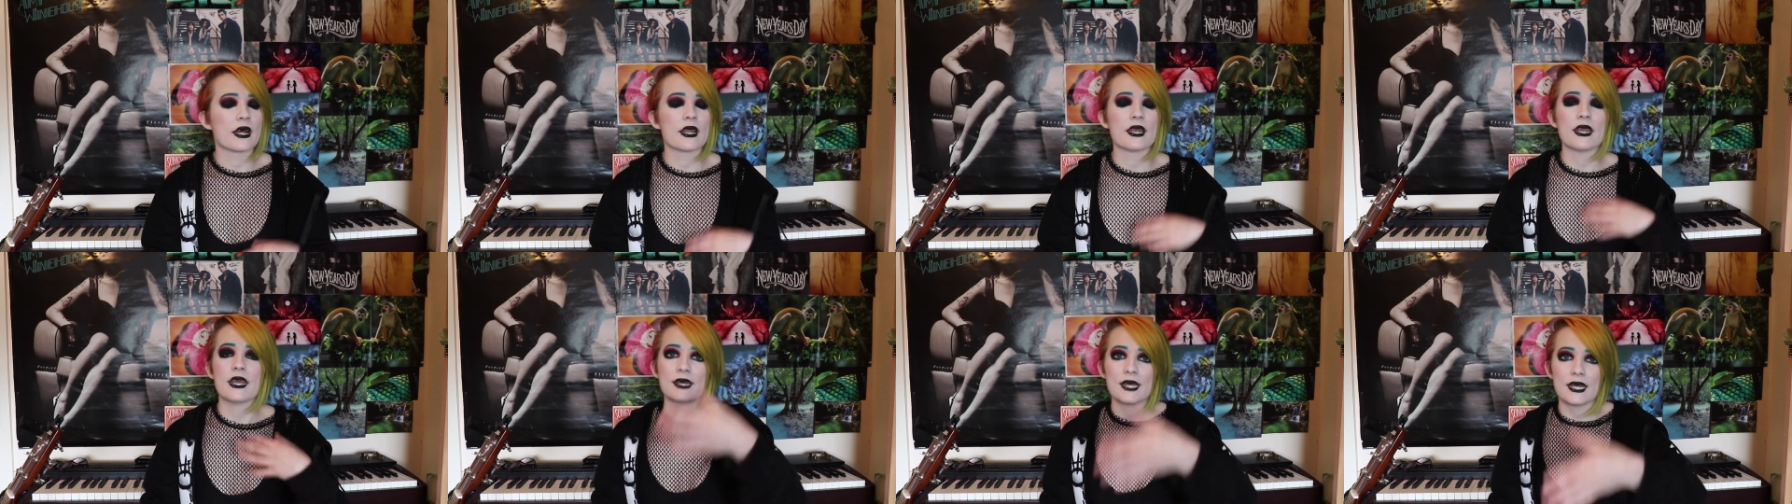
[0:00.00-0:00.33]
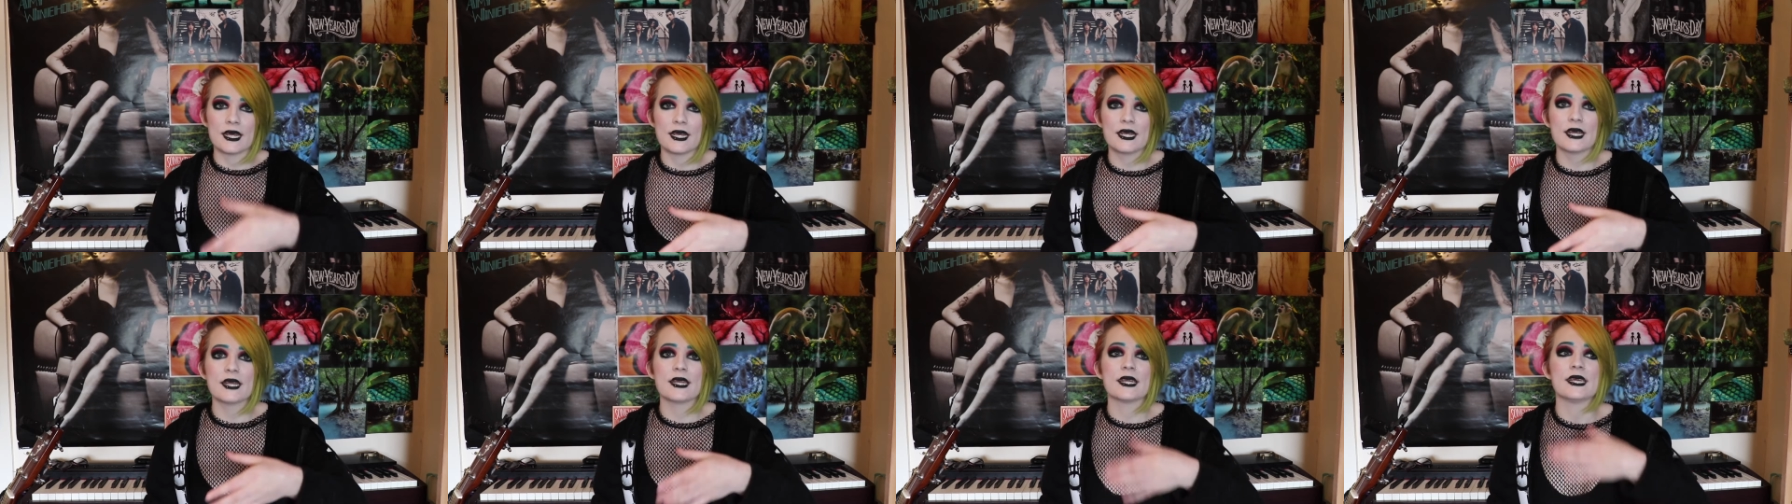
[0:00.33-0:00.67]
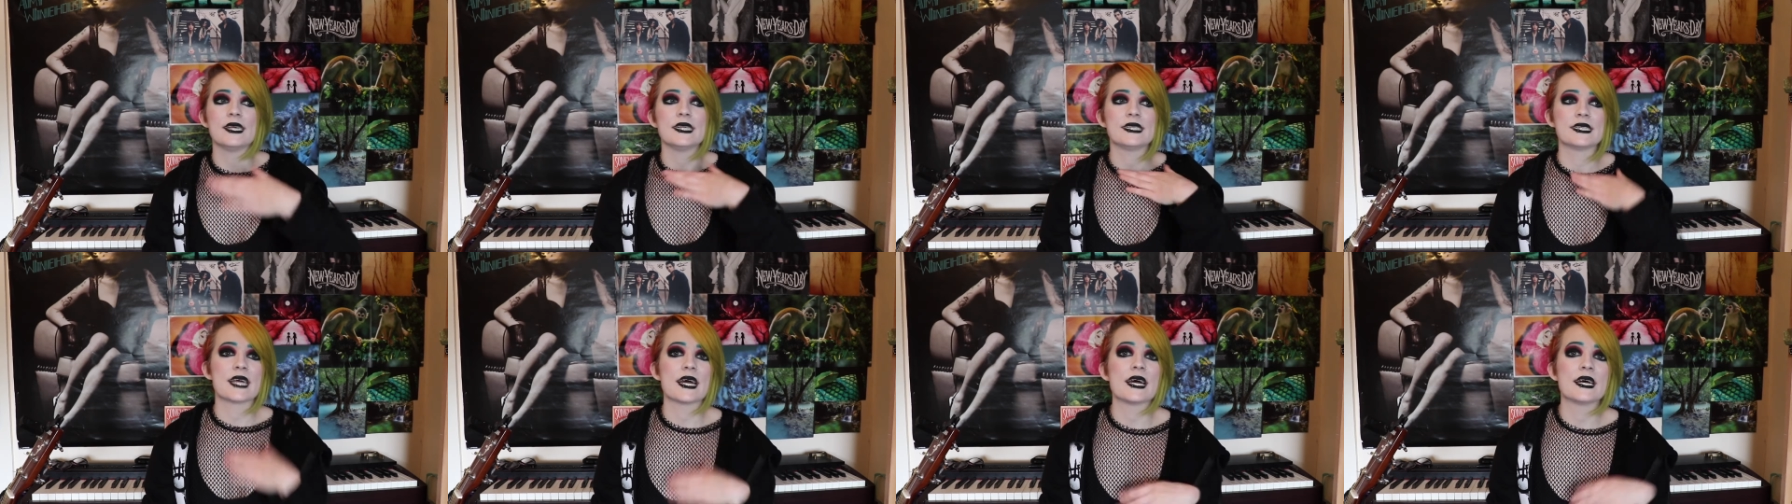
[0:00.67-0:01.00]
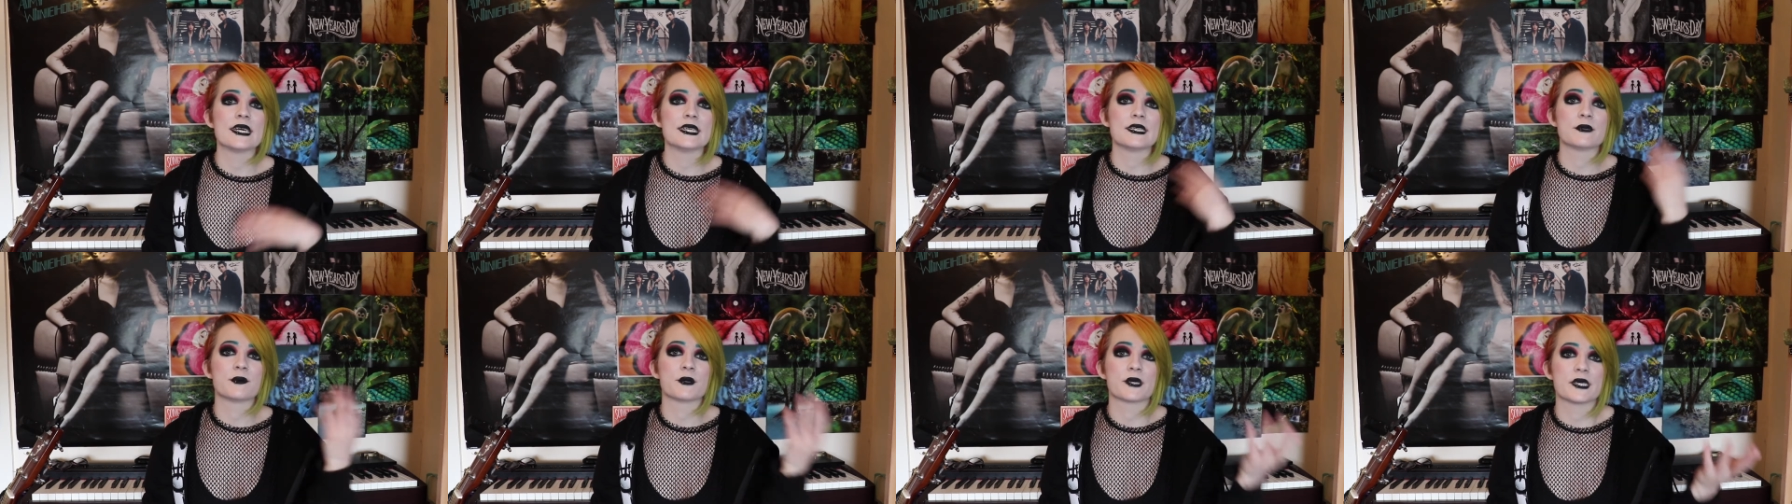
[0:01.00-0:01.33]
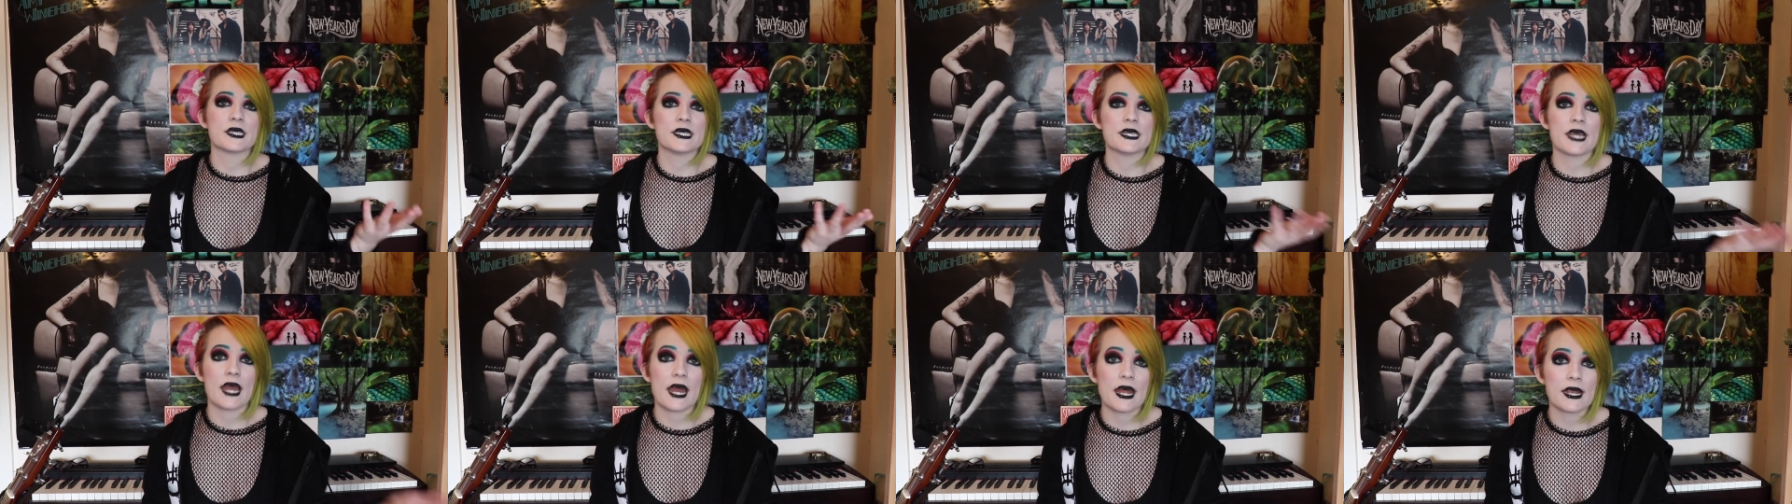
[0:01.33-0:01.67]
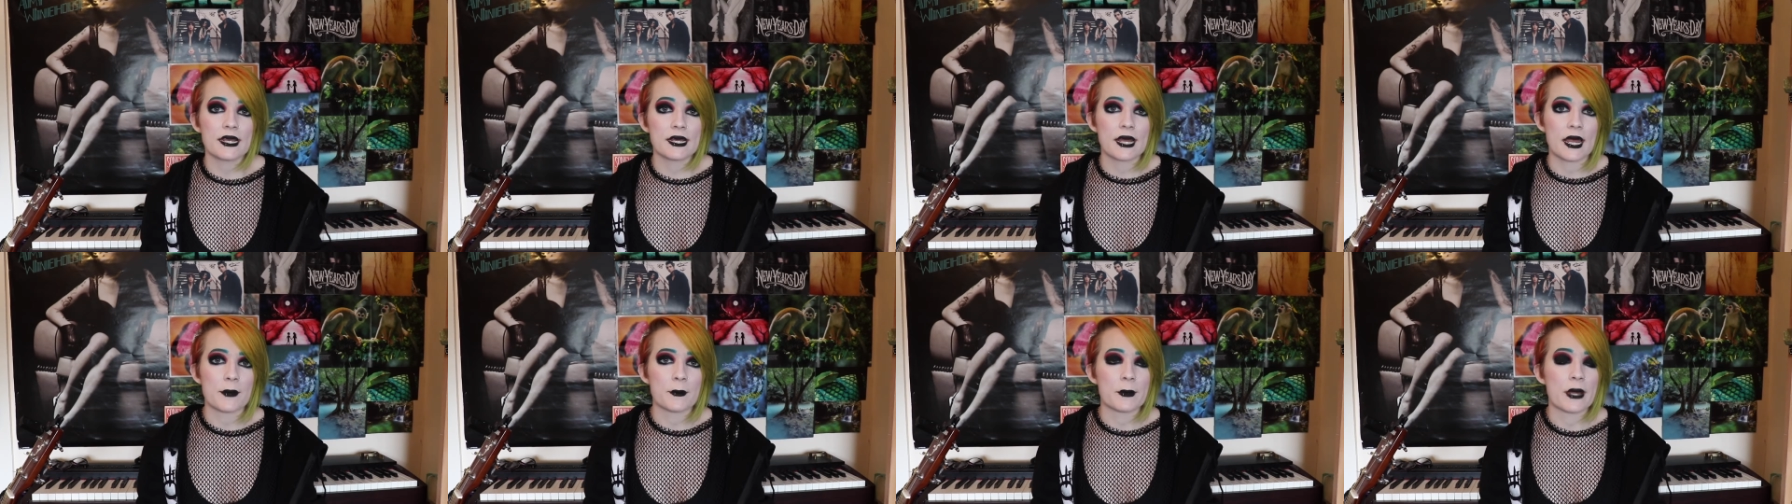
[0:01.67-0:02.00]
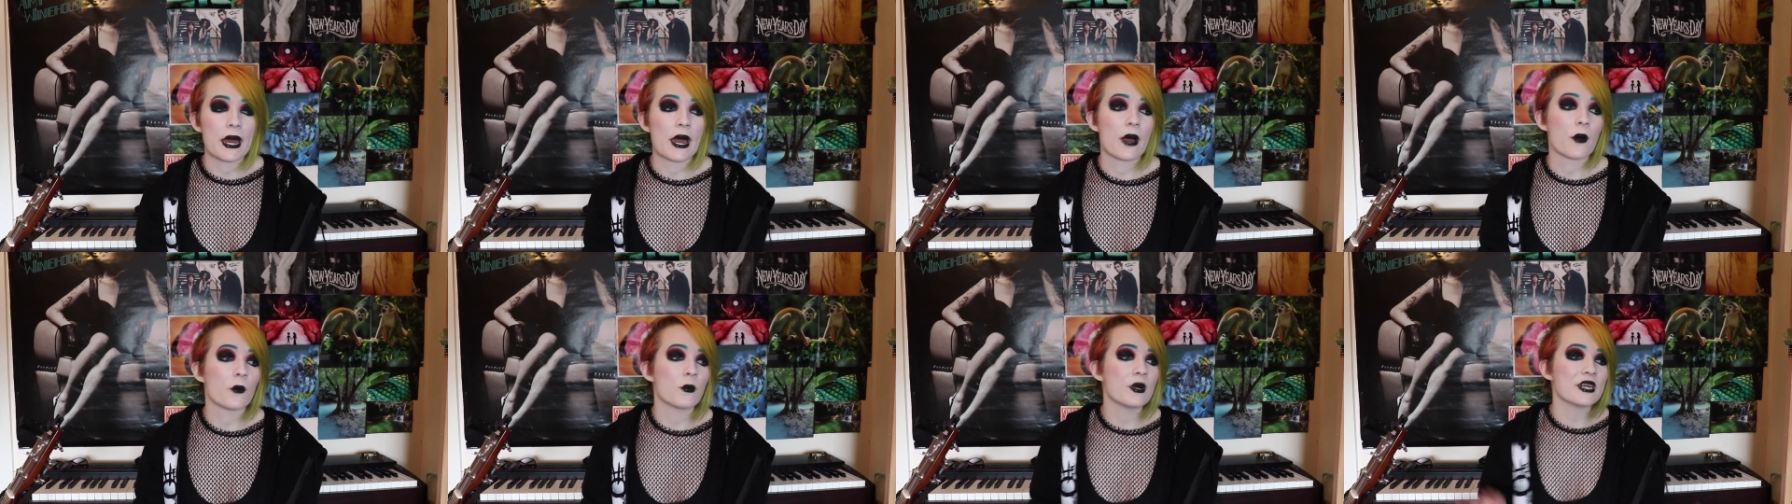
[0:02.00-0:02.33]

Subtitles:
And in it he says we're in the end game now,